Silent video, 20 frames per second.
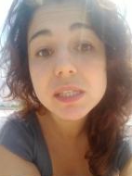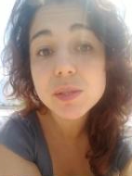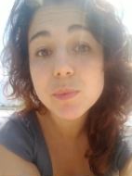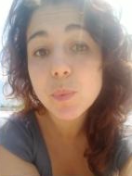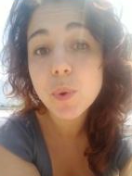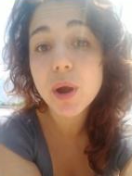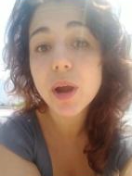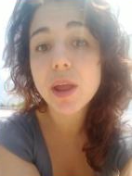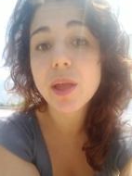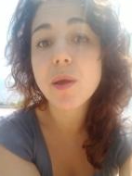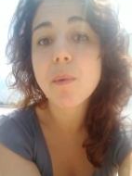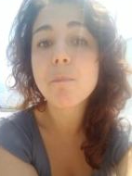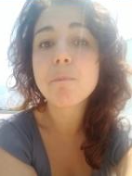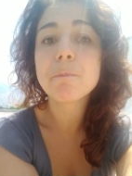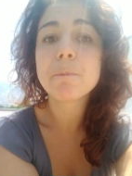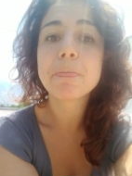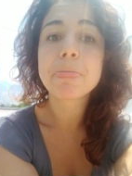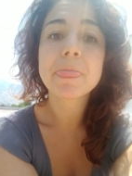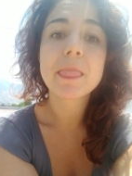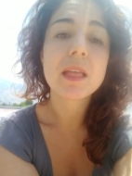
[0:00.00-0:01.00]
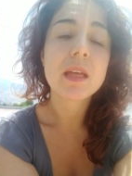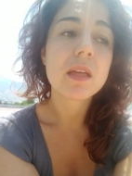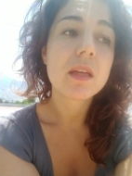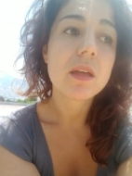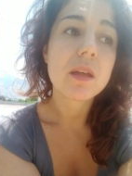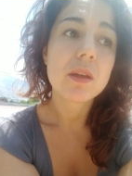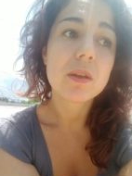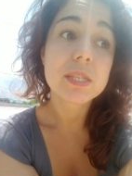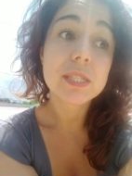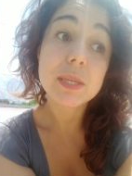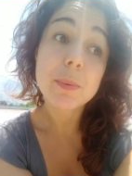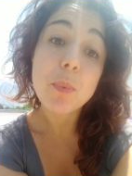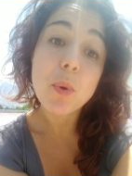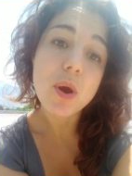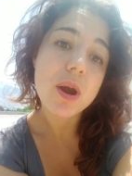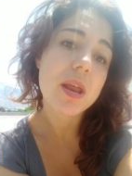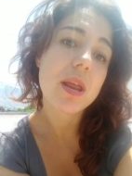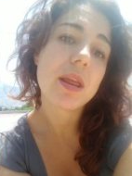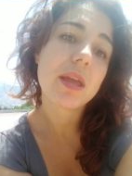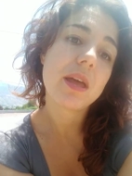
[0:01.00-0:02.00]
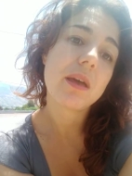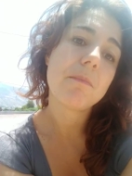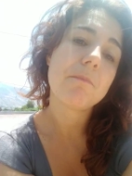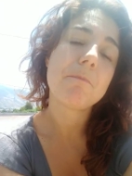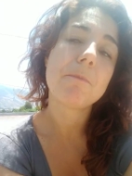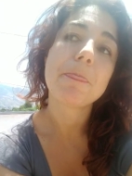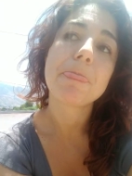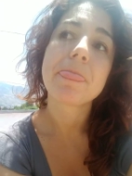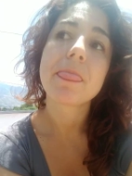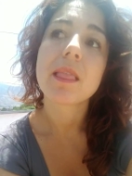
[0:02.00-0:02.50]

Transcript: supported him.